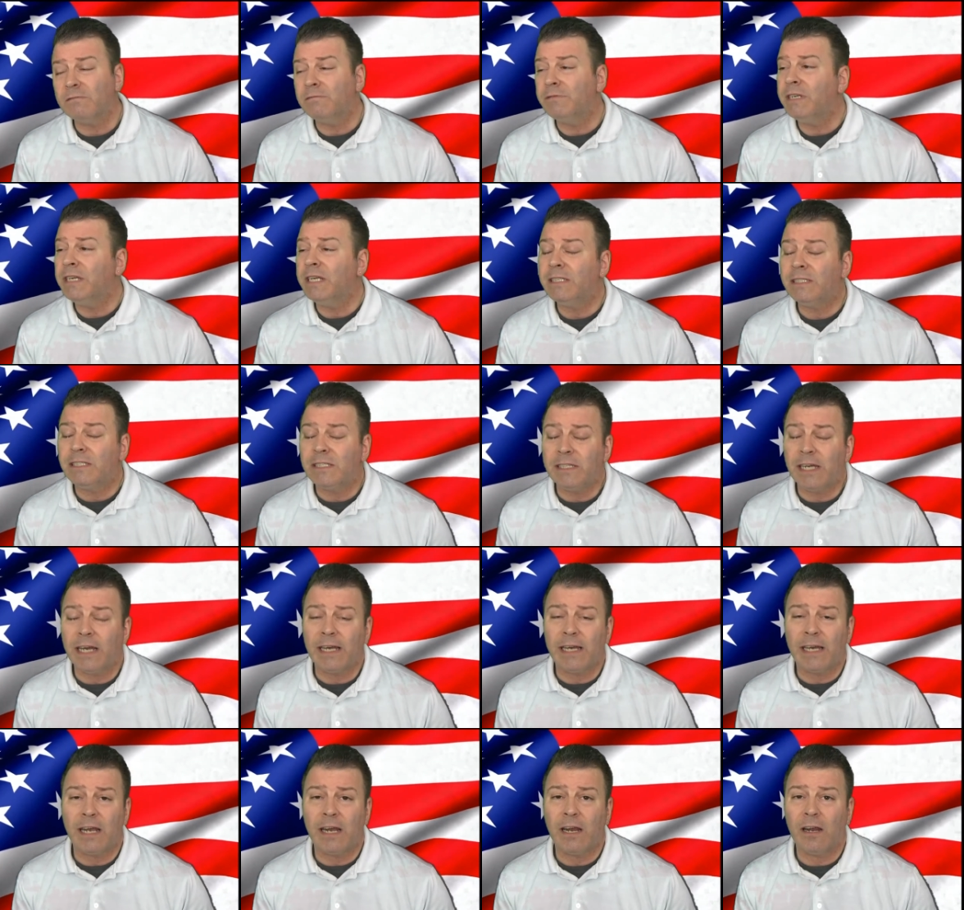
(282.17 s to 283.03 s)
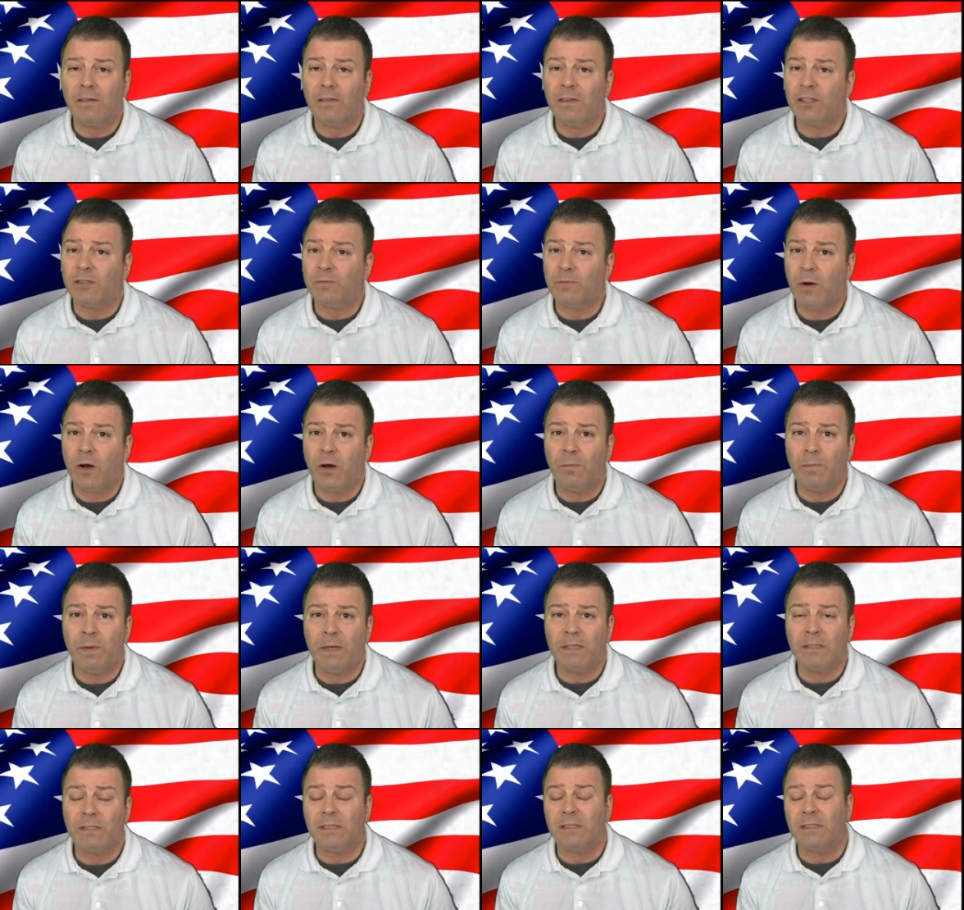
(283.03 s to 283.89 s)
We need to take care of the small
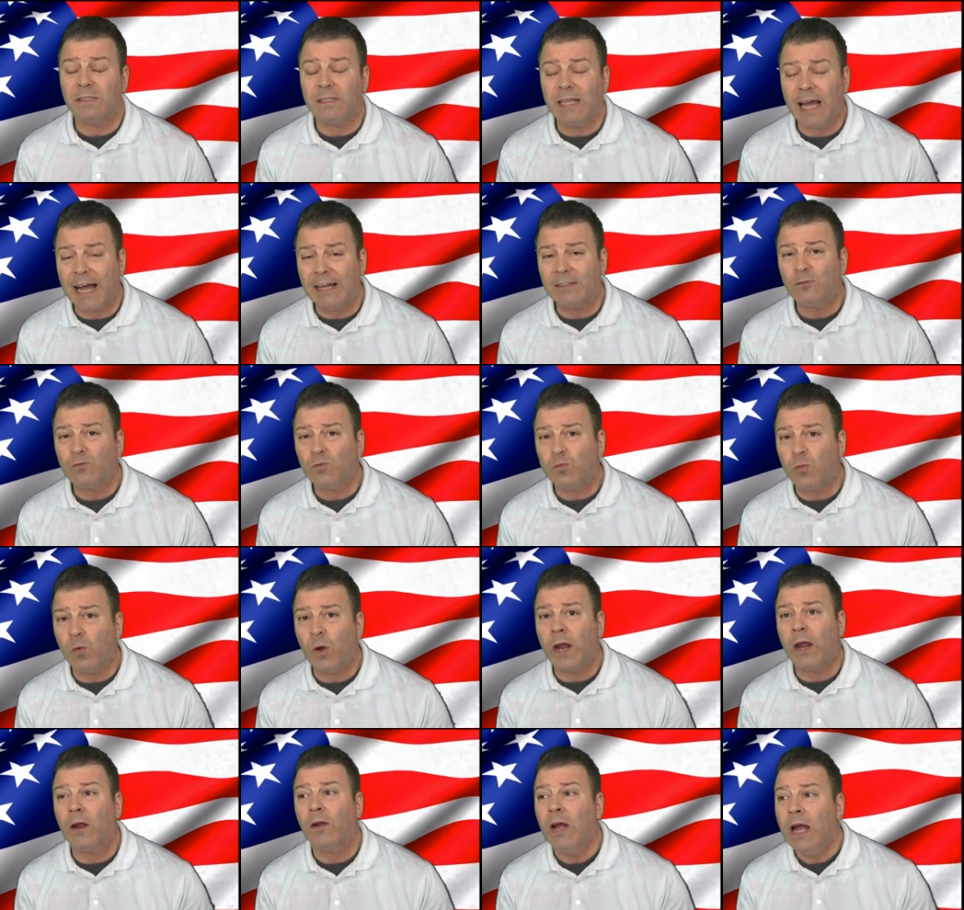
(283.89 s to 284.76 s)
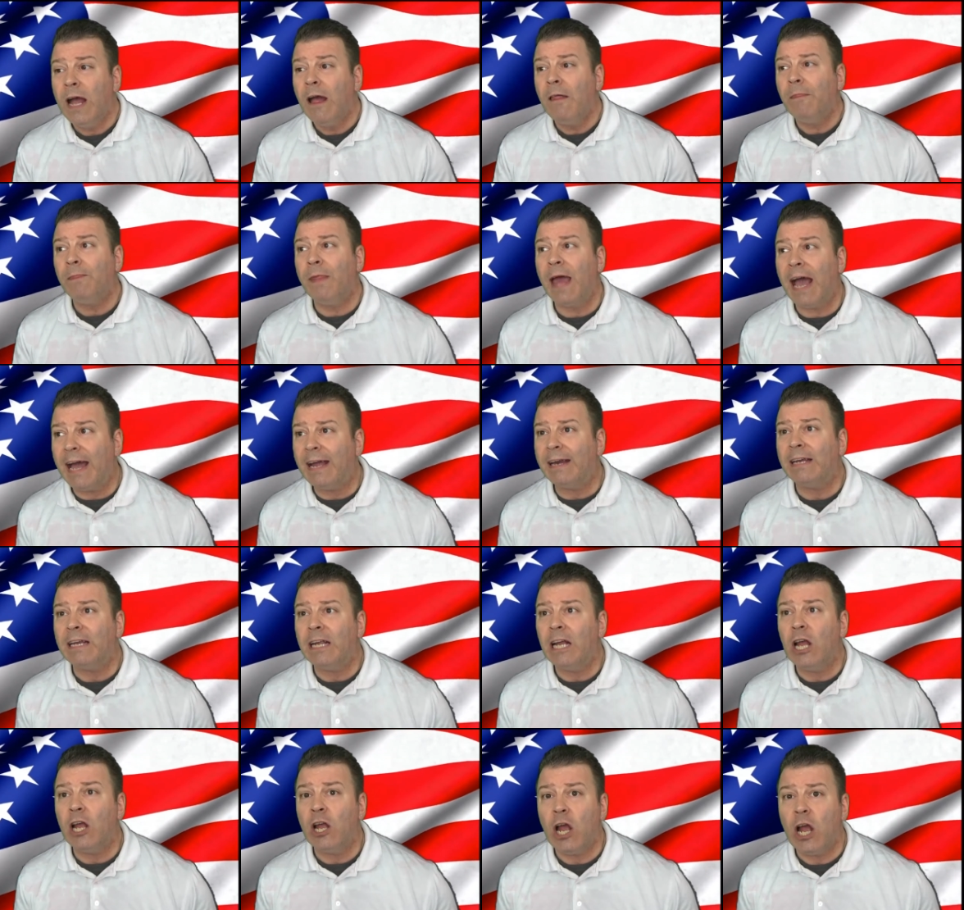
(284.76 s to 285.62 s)
business. That's where that
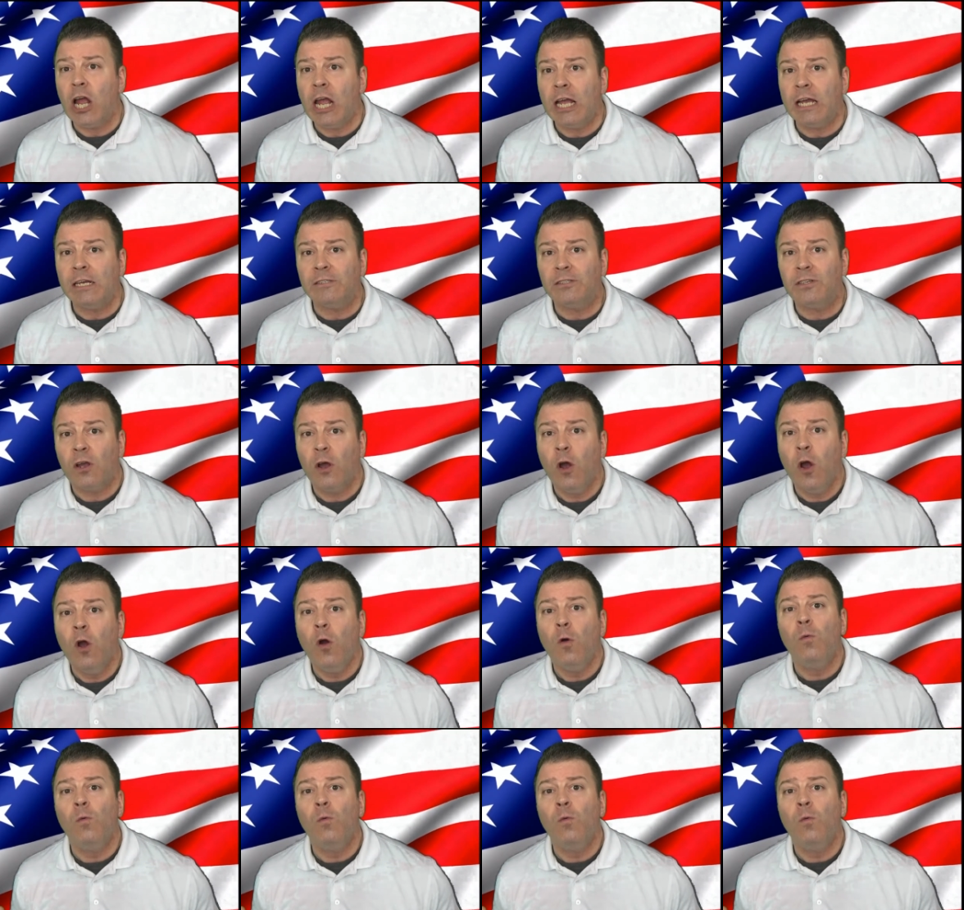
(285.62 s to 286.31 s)
is.